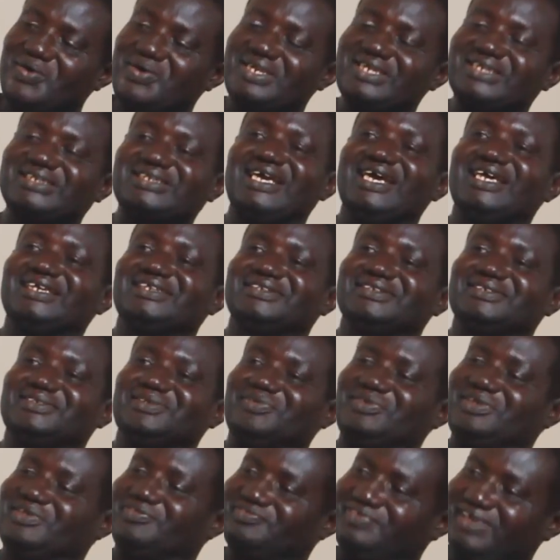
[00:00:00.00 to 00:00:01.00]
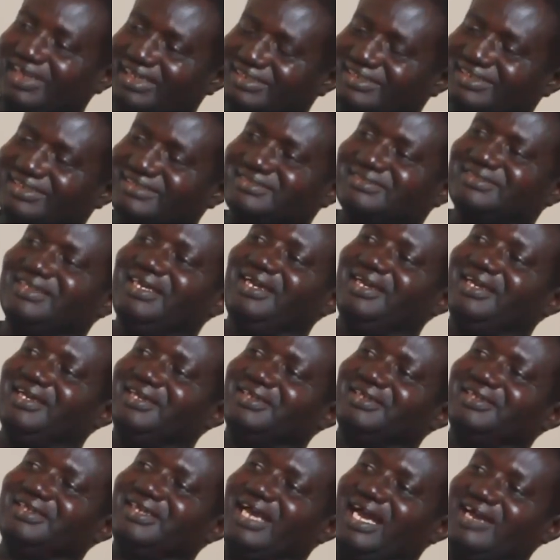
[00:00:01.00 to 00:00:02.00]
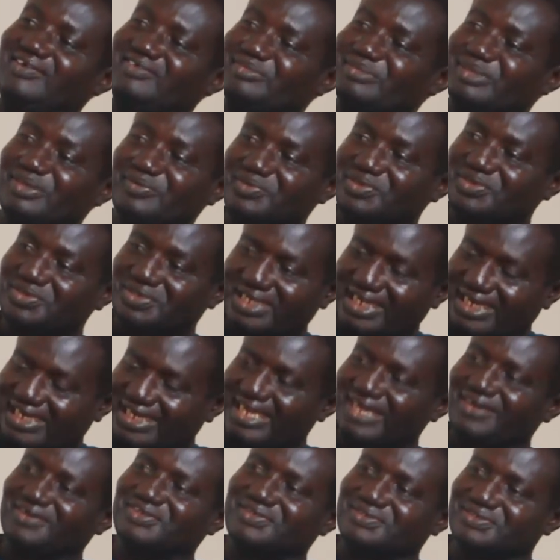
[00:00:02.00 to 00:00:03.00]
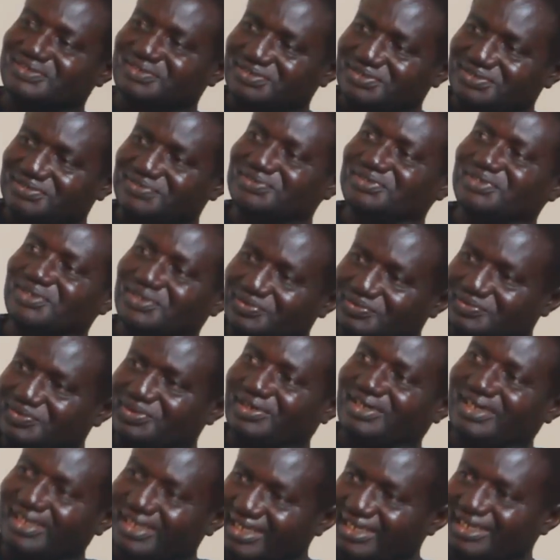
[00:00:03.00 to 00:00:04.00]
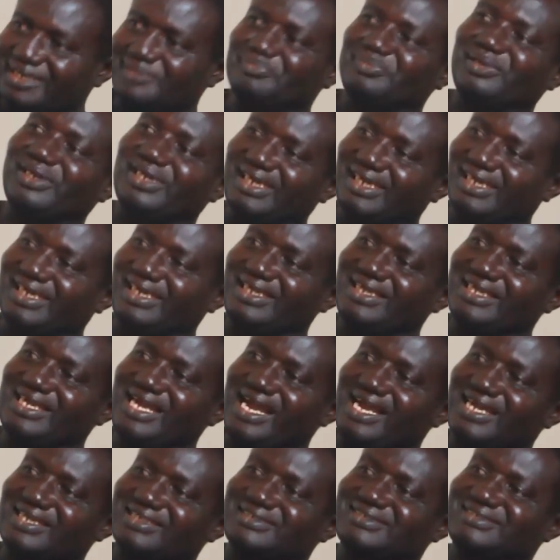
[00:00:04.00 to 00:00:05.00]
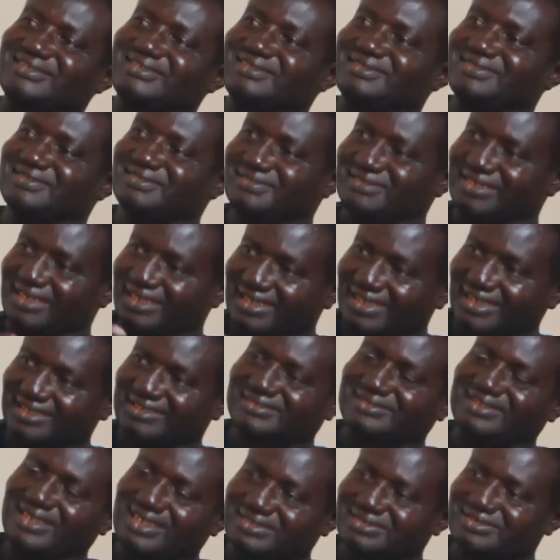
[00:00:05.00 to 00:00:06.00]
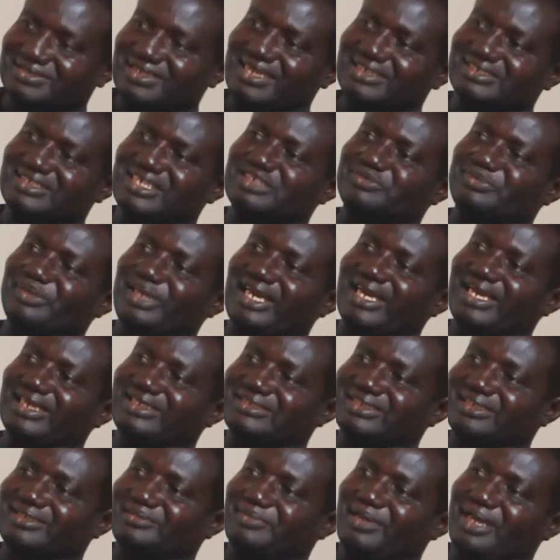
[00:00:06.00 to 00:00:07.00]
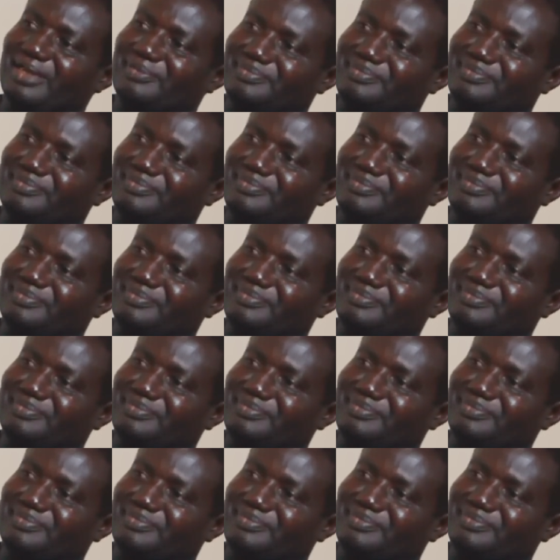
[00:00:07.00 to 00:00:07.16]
all this had to do with the fact that the government would not allow you to do your work independently as has been enacted